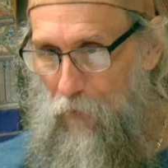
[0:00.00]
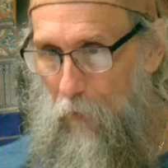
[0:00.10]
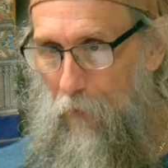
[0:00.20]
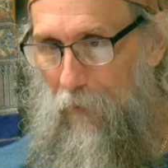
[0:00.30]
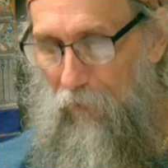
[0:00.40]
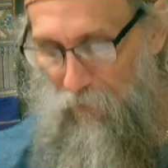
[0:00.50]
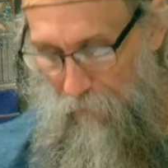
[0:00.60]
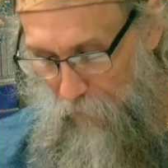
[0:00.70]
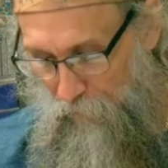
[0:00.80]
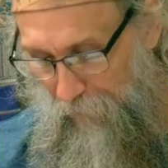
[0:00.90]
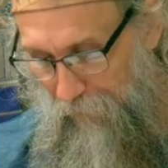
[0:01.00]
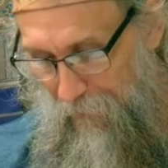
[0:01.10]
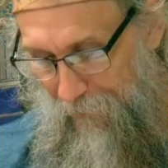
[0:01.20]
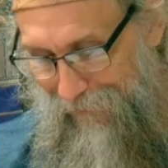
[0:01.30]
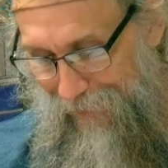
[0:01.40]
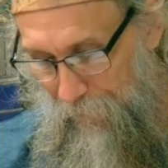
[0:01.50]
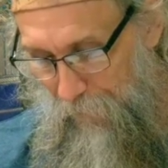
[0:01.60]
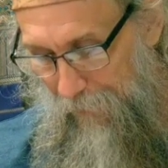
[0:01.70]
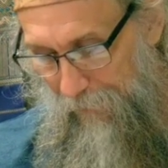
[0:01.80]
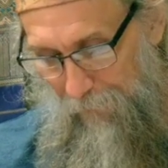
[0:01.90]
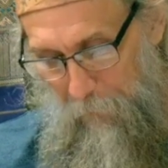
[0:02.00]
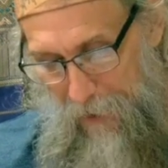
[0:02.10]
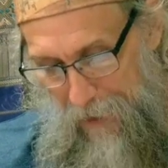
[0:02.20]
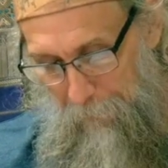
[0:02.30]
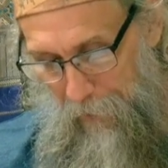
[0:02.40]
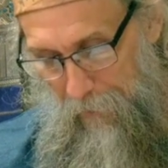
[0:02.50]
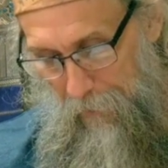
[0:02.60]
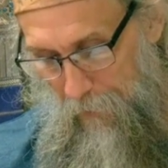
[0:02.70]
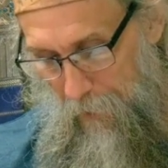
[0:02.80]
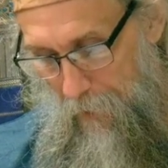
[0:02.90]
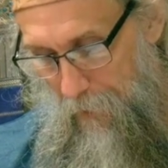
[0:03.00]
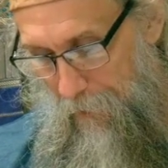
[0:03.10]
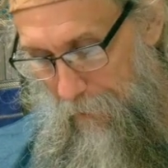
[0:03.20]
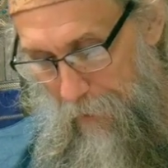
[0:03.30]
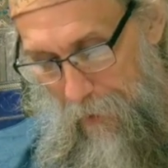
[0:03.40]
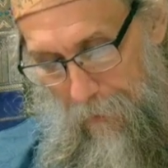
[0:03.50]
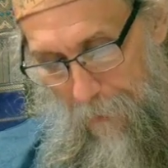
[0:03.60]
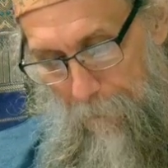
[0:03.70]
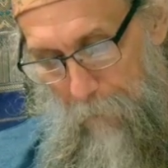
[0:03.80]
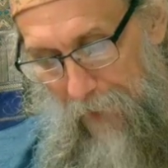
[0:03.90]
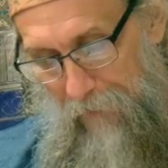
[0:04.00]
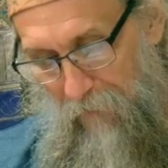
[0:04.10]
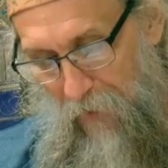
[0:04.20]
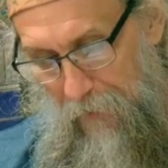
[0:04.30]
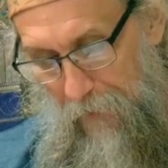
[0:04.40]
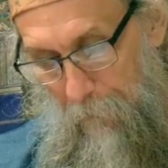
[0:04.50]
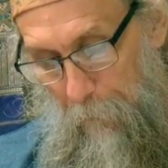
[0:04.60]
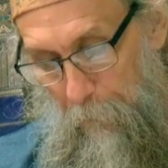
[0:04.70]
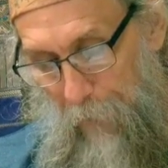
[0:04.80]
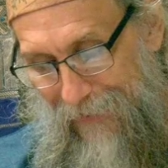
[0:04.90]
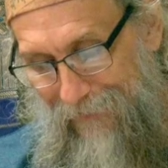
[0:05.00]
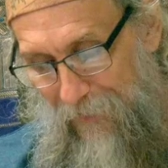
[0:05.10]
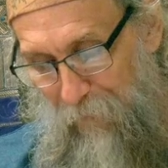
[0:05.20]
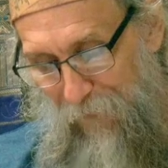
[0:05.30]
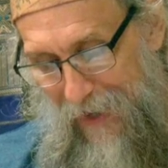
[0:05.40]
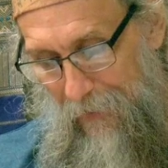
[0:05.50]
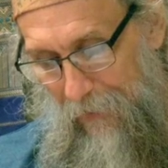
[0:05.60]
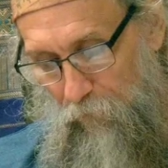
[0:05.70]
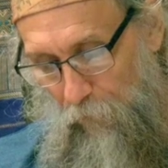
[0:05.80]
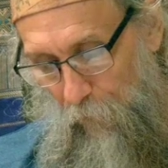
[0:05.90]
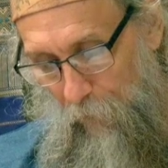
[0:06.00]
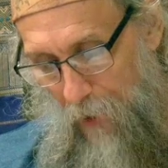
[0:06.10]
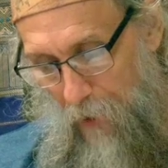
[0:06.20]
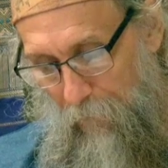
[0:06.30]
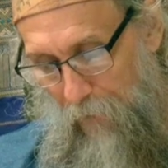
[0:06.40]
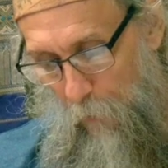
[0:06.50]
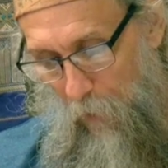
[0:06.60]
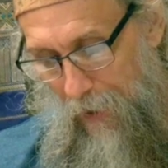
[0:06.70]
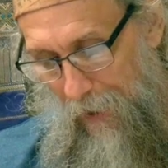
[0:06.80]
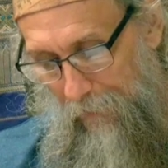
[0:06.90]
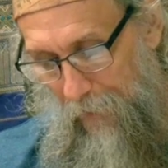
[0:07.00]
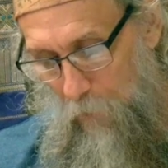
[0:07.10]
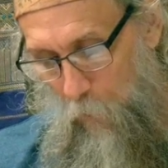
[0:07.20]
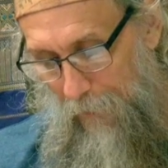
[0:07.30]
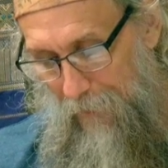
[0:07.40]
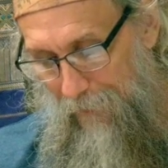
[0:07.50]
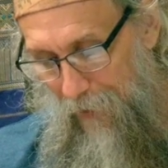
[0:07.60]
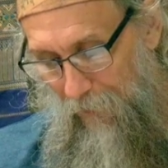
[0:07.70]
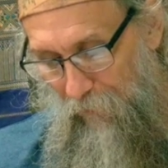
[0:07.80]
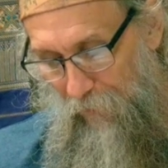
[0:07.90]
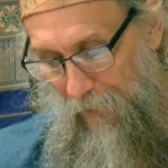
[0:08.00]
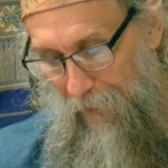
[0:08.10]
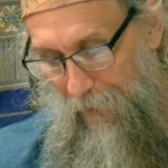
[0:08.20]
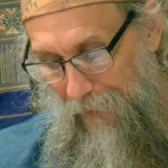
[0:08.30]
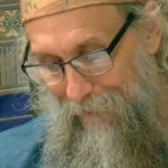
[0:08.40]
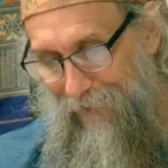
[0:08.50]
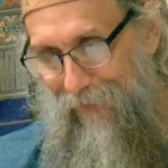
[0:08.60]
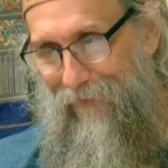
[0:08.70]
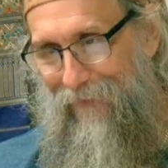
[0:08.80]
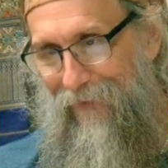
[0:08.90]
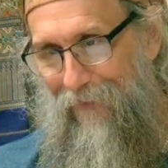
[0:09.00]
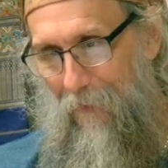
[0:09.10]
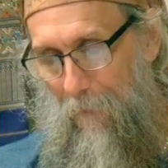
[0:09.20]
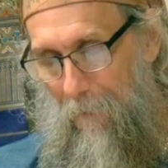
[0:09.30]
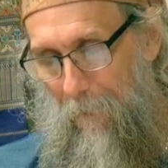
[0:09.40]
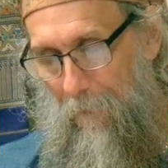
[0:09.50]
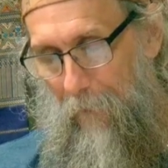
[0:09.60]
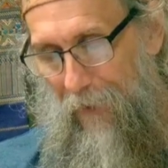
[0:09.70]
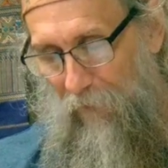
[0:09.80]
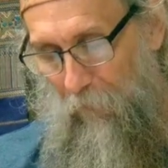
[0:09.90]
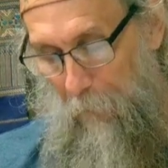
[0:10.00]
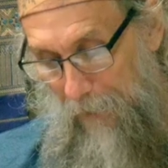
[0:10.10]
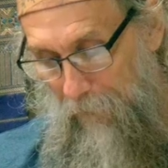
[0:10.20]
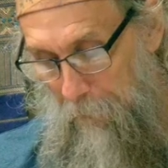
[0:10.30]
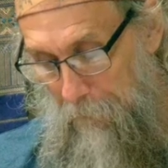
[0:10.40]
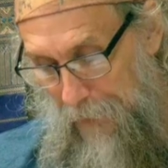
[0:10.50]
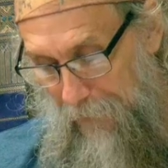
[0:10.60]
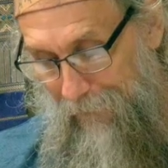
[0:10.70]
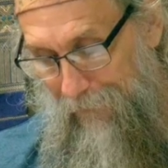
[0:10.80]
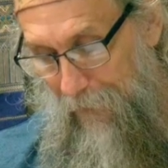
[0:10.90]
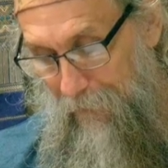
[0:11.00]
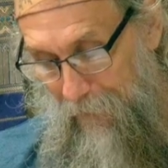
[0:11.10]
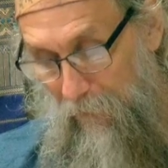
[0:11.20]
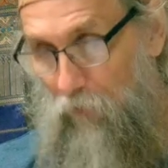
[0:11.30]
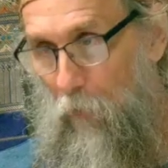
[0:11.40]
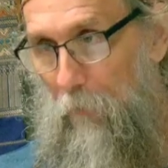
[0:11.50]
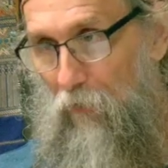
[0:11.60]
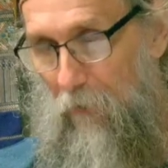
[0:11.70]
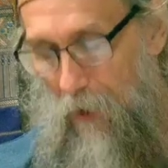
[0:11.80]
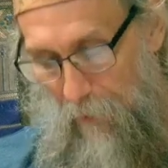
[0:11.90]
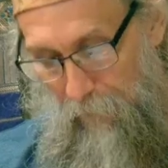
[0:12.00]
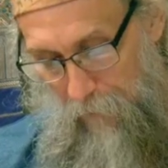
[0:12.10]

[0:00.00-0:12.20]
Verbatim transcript: noted these divisions and this infighting, this backbiting. All right? By divine, by defining true love, he will highlight what he does and doesn't expect meets the description of